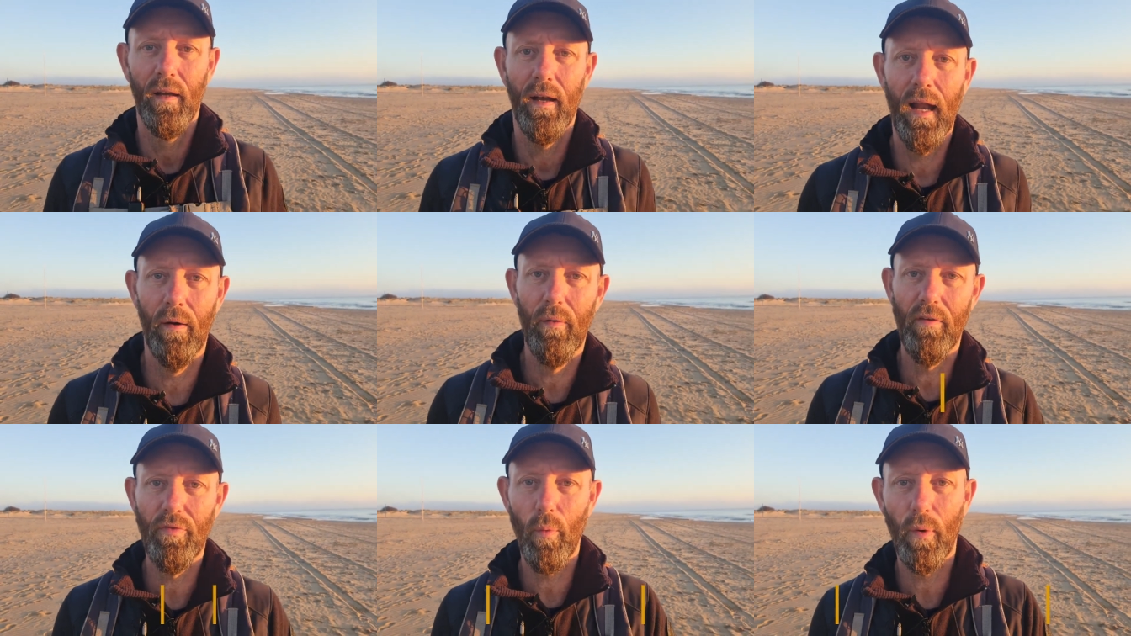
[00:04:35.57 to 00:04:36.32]
now
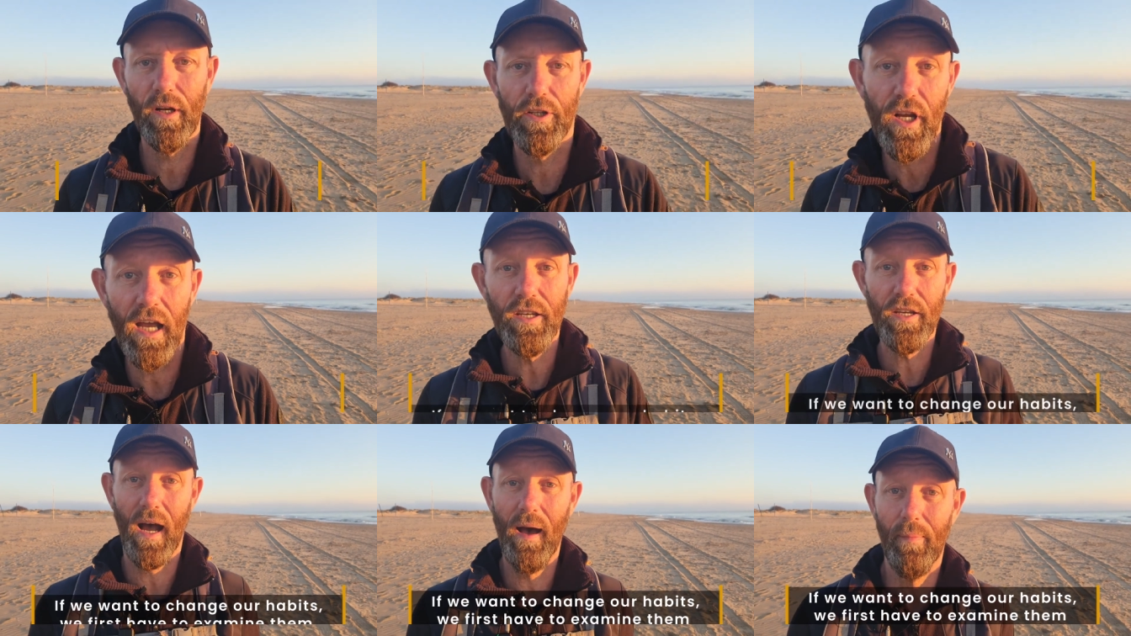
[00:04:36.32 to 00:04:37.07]
if you want to
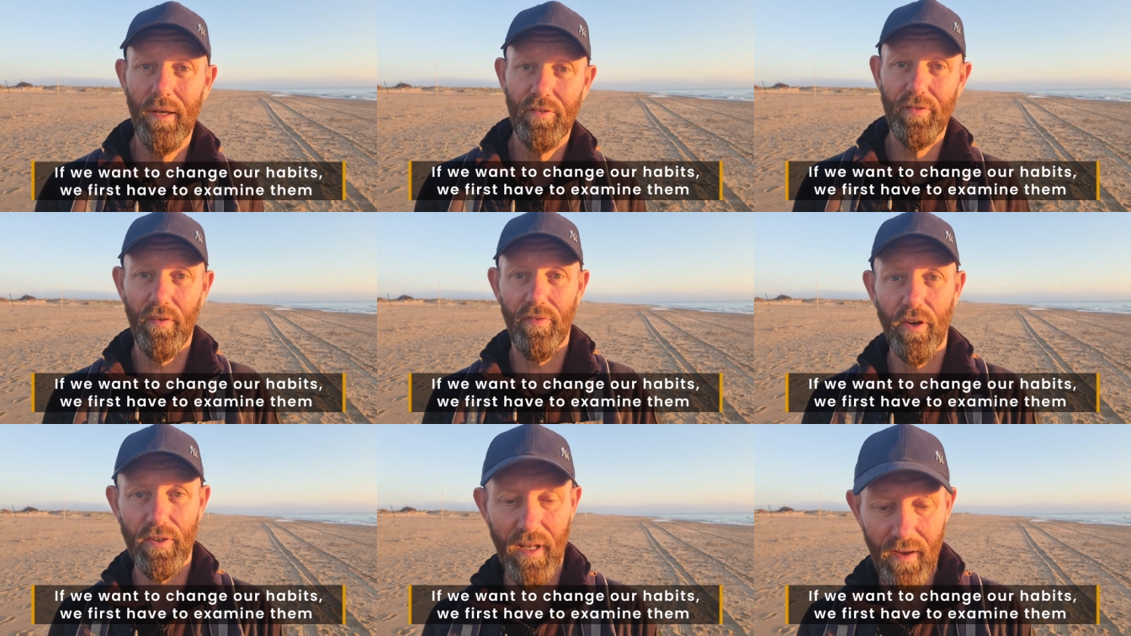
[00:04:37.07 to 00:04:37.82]
change your habits you
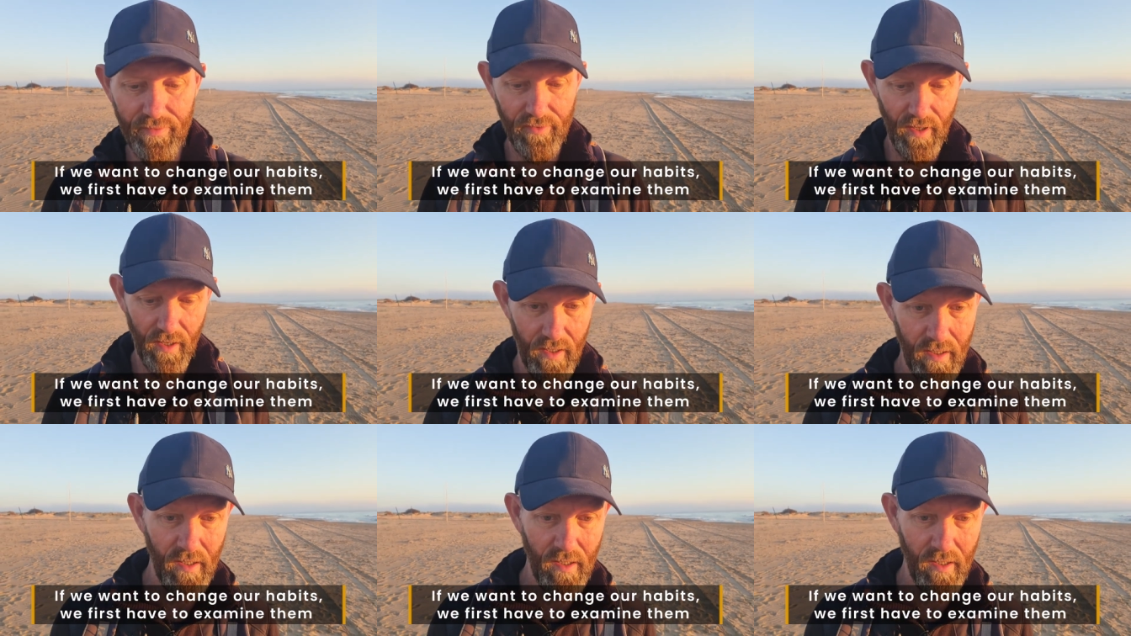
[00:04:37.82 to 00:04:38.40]
first have to